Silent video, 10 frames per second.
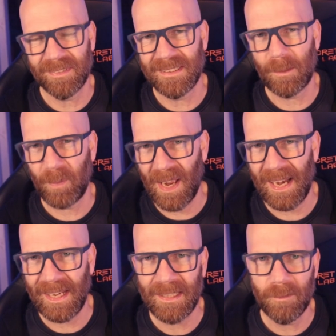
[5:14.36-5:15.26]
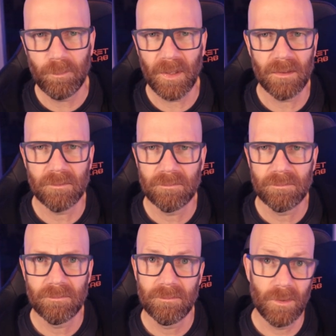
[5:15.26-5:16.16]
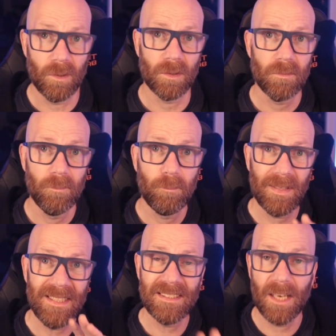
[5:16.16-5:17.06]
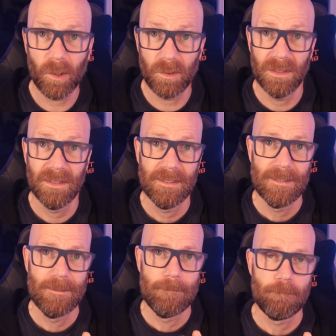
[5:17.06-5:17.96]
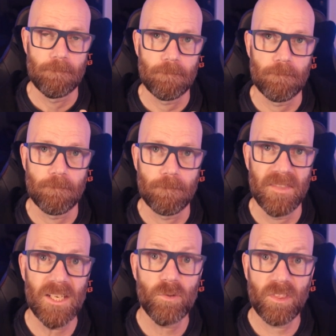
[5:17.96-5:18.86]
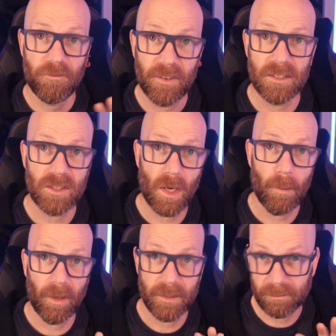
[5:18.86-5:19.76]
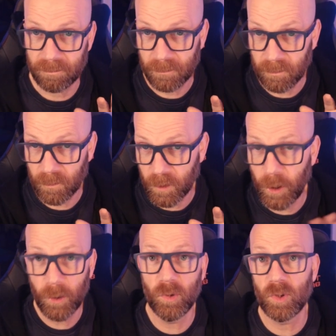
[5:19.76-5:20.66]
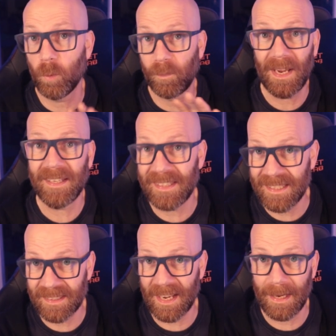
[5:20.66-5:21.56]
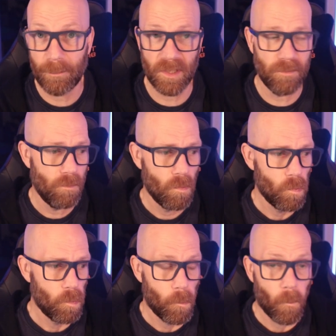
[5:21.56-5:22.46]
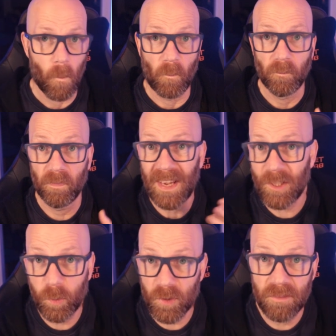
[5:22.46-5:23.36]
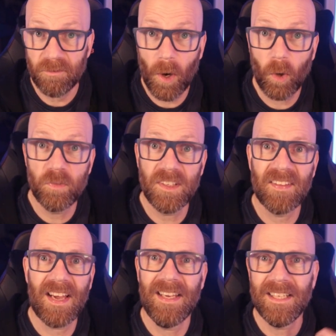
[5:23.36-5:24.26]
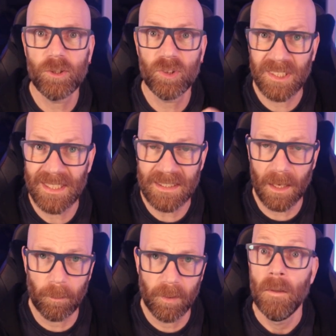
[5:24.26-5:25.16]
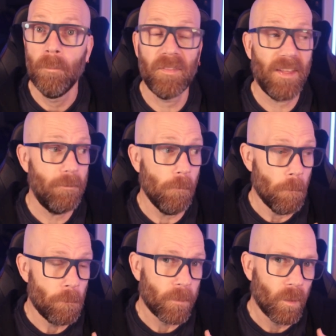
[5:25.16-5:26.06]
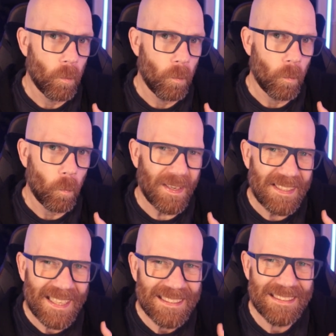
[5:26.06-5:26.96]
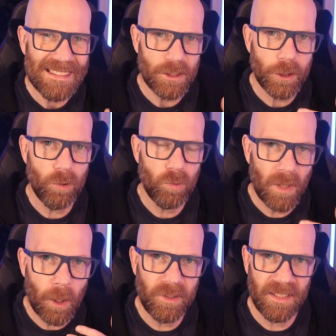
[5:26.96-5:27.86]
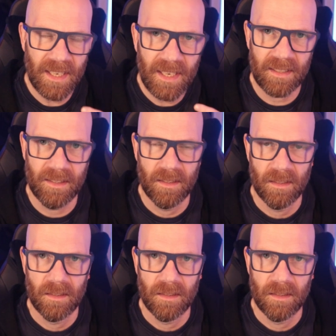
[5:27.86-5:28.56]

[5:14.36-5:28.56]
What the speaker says: is a pain. But look, please note, this was the first time I used or played these games, and that's what's involved in that initial setup. But then when Destiny 2 loaded in,